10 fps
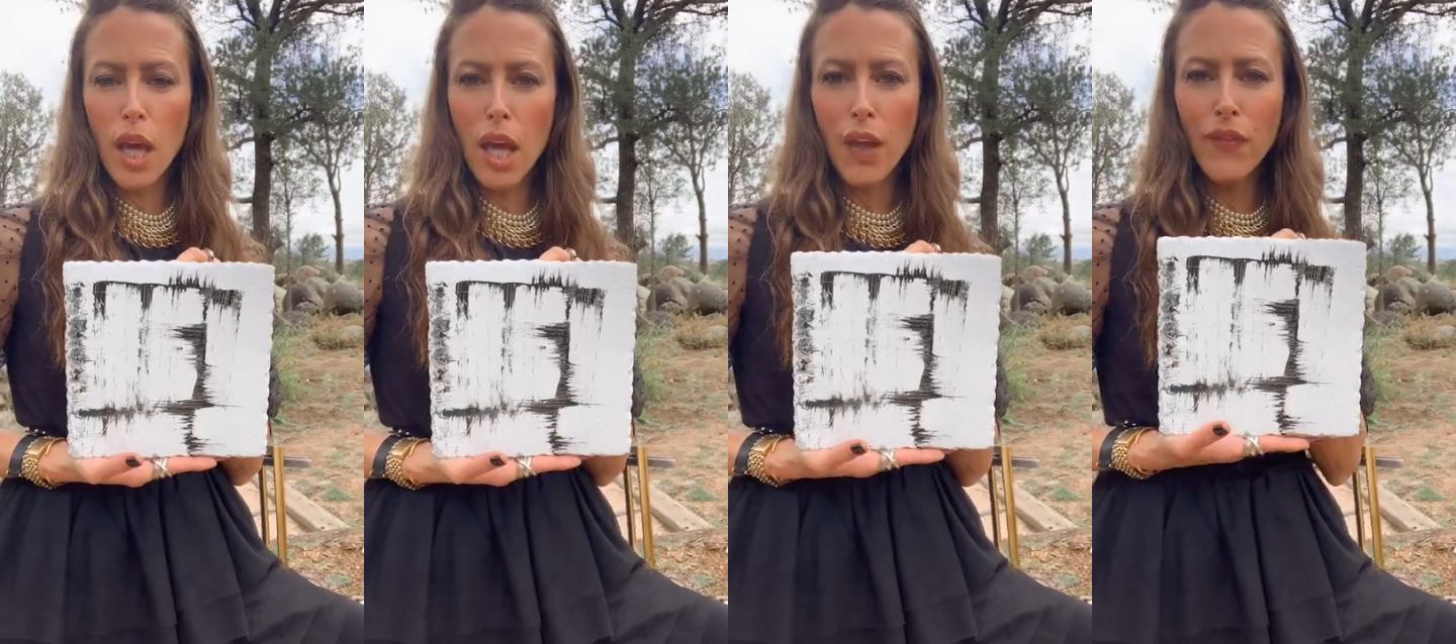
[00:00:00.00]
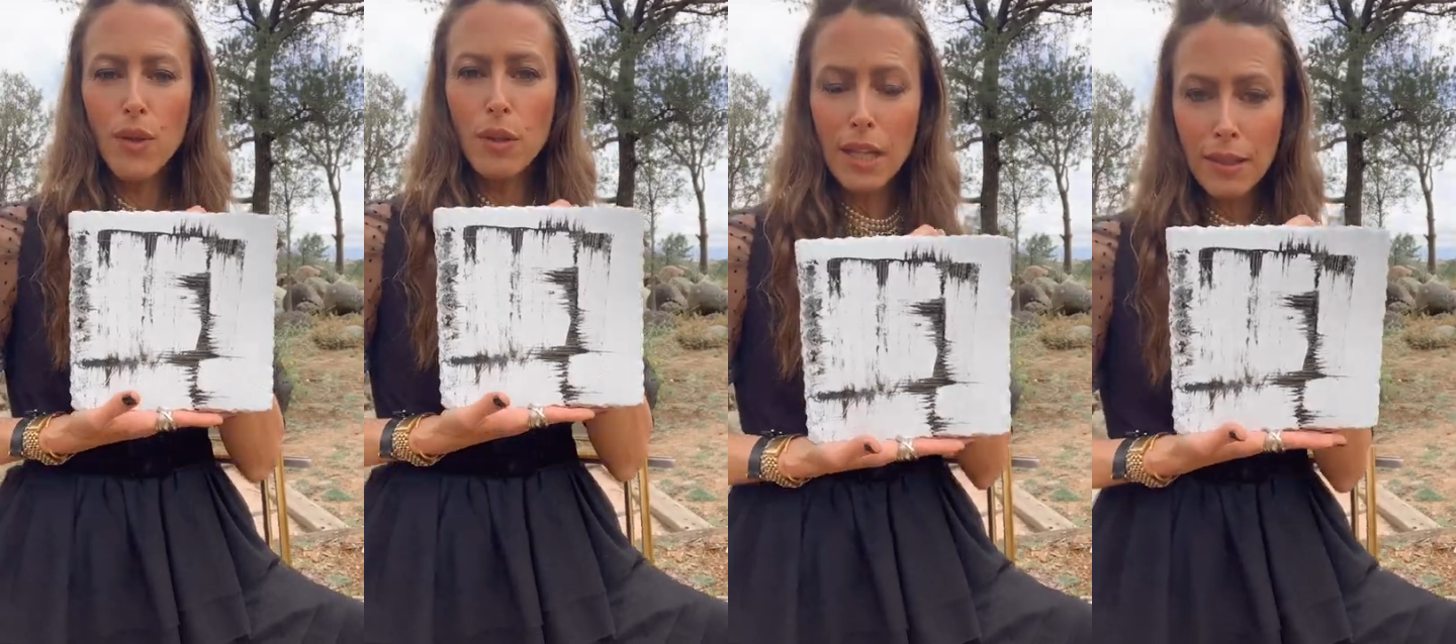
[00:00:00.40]
if
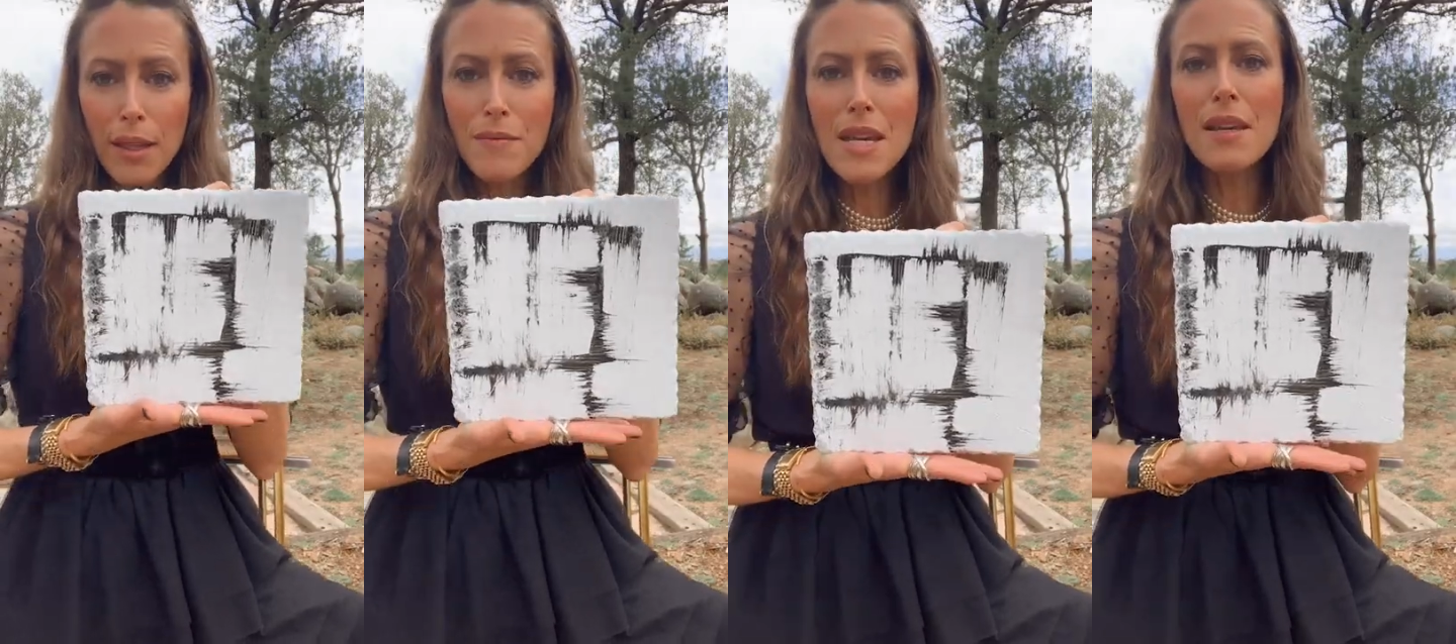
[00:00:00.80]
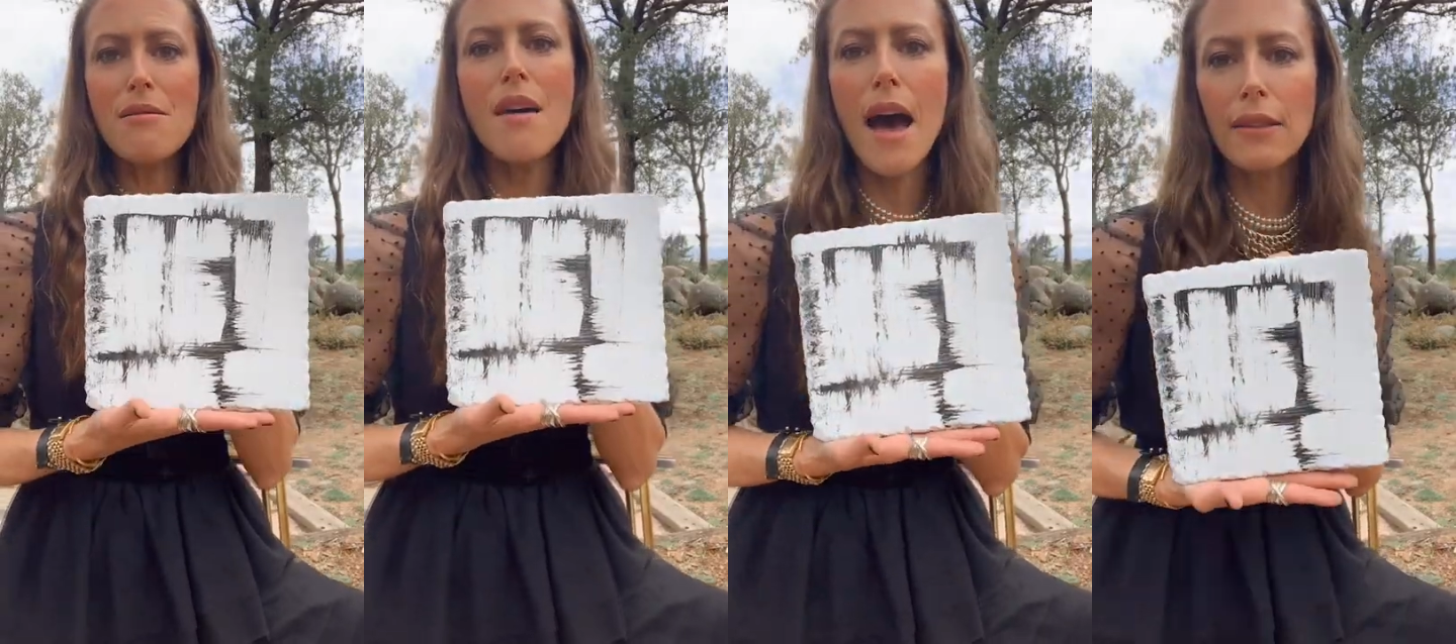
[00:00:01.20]
you need something
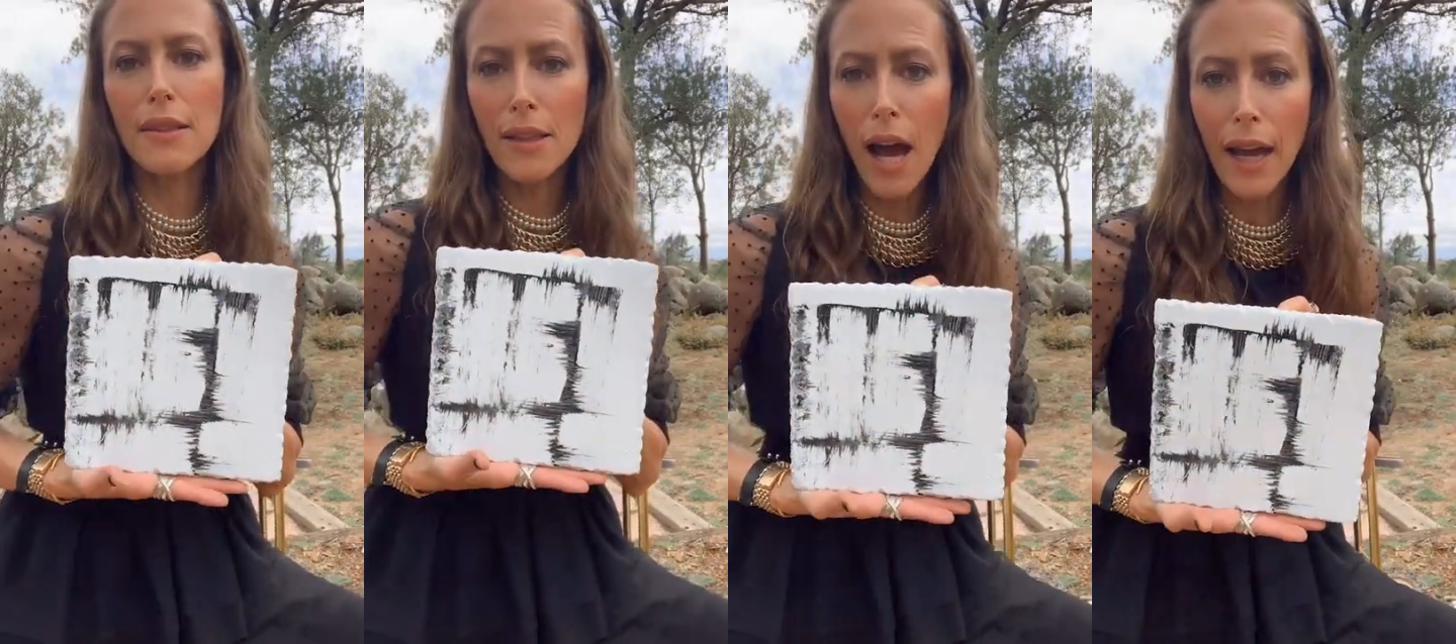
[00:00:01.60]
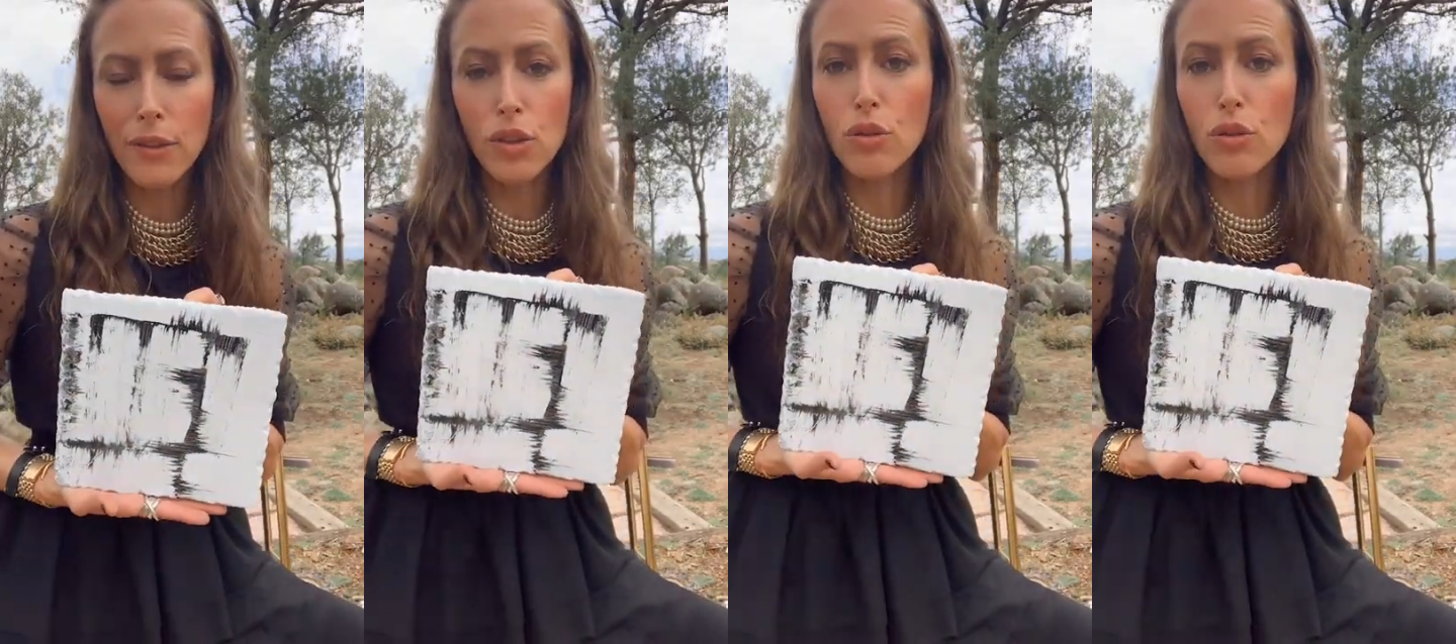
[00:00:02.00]
that size,